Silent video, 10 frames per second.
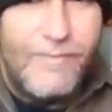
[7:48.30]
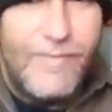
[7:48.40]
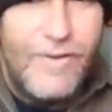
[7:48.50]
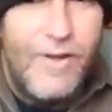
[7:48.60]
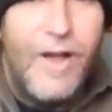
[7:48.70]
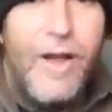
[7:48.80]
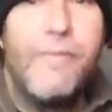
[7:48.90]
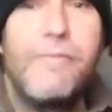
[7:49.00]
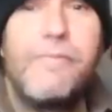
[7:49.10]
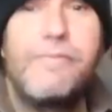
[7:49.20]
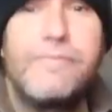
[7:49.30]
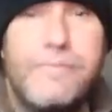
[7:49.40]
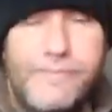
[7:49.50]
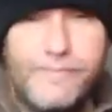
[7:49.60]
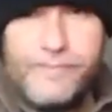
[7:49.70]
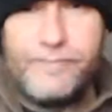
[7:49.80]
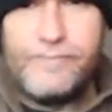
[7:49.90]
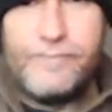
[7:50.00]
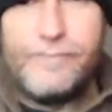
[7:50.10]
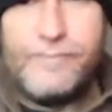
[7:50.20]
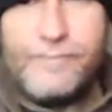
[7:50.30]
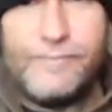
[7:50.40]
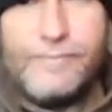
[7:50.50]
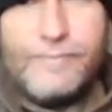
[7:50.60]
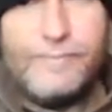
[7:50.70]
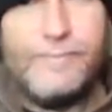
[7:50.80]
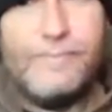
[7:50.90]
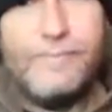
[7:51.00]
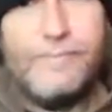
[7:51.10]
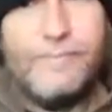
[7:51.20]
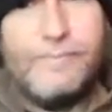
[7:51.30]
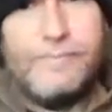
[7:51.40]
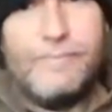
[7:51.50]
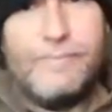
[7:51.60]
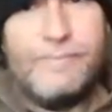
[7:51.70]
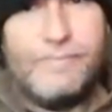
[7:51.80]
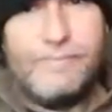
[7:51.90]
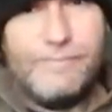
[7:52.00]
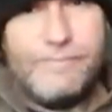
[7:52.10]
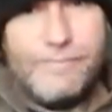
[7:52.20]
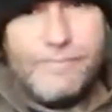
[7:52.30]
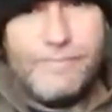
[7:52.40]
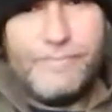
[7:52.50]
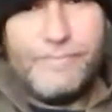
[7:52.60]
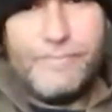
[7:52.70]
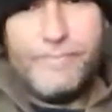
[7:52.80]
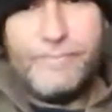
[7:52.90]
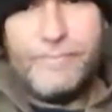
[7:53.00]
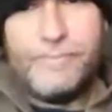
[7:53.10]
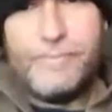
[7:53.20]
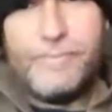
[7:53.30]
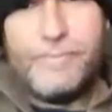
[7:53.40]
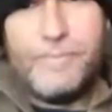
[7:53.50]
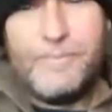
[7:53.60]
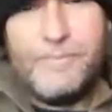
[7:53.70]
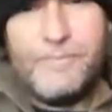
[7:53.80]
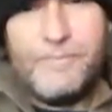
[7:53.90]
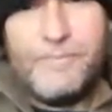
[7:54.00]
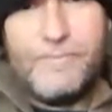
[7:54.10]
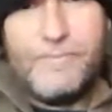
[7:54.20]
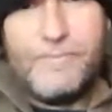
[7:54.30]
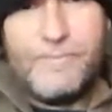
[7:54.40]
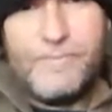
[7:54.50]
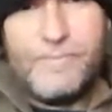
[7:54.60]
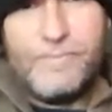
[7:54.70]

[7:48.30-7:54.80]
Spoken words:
This person isn't speaking.